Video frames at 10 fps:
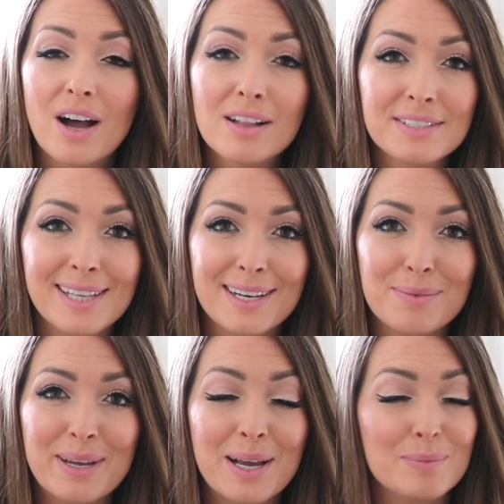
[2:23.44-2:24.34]
All of a sudden it
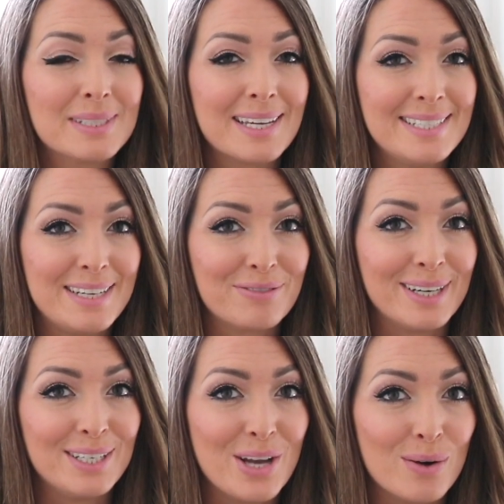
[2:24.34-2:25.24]
becomes a
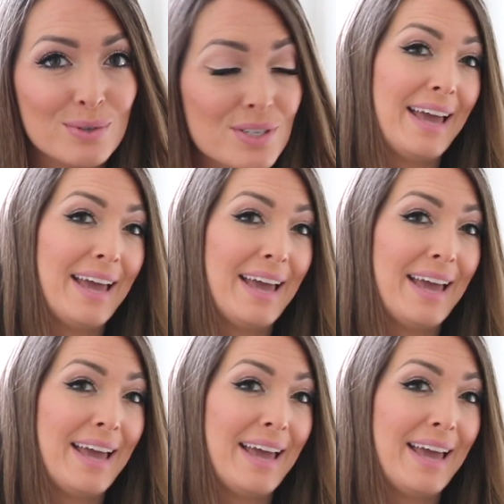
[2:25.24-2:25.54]
different note.